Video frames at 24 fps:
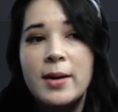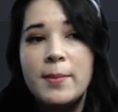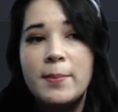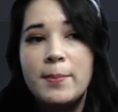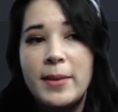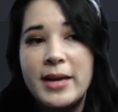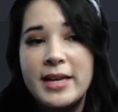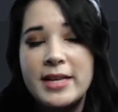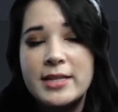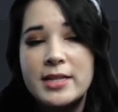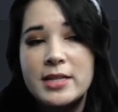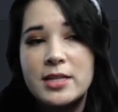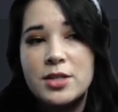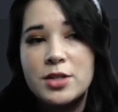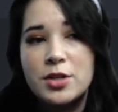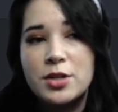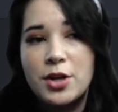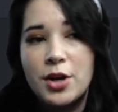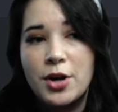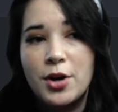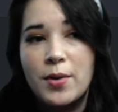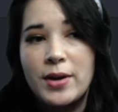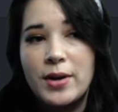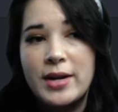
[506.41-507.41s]
makes us
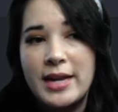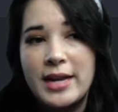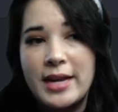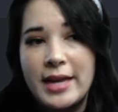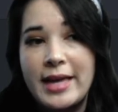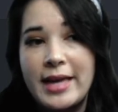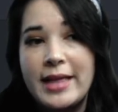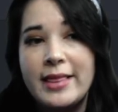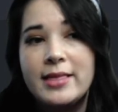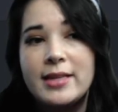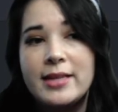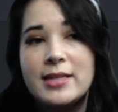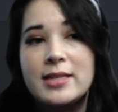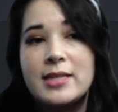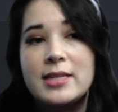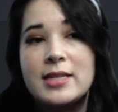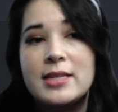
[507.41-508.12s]
go and hit this